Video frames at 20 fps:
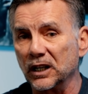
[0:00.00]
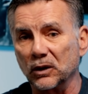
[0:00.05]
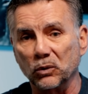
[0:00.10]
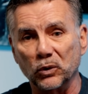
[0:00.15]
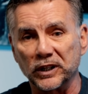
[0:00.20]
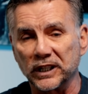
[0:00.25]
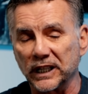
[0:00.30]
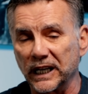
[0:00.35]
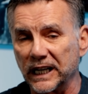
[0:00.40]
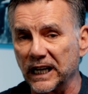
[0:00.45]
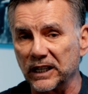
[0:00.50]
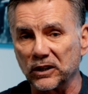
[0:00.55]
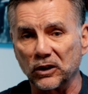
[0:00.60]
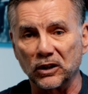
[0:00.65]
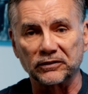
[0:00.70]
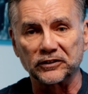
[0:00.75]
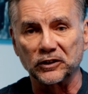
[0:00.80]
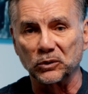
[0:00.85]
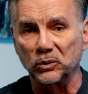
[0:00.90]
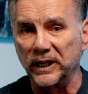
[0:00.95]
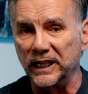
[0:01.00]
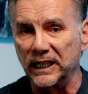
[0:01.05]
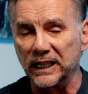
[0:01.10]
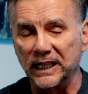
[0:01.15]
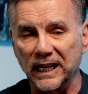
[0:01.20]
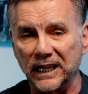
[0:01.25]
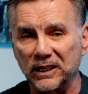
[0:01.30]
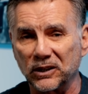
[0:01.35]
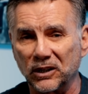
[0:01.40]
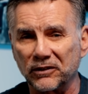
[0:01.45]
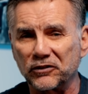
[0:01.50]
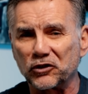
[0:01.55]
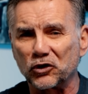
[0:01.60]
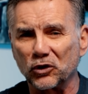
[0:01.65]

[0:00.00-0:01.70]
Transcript: He wouldn't have got off the way he got off.